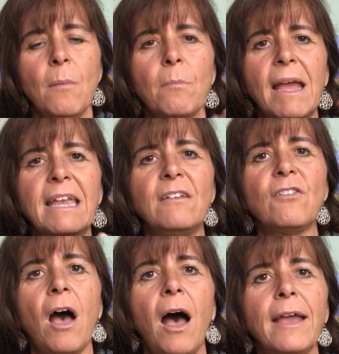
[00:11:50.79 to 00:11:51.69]
my
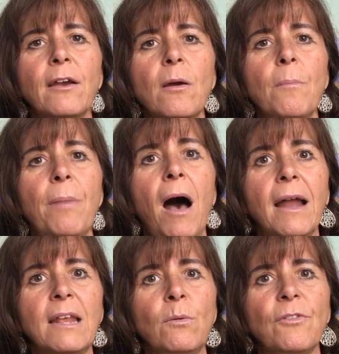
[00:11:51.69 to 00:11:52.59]
entire
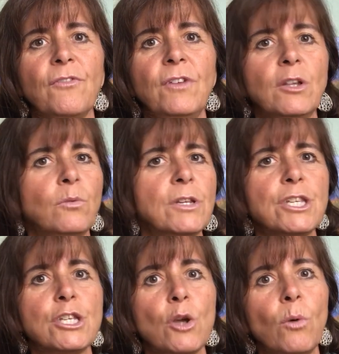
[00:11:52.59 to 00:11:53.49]
body was filled with
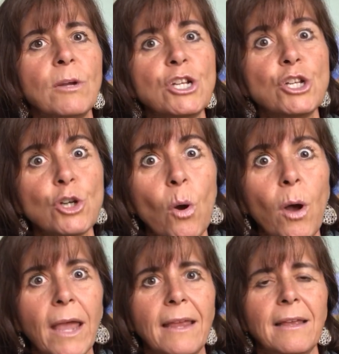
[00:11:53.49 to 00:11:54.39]
so much
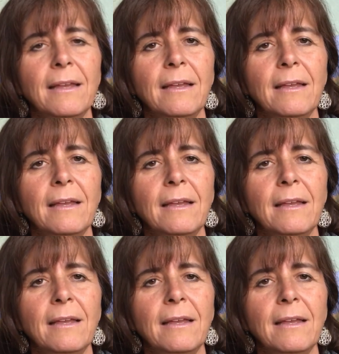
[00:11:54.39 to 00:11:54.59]
joy.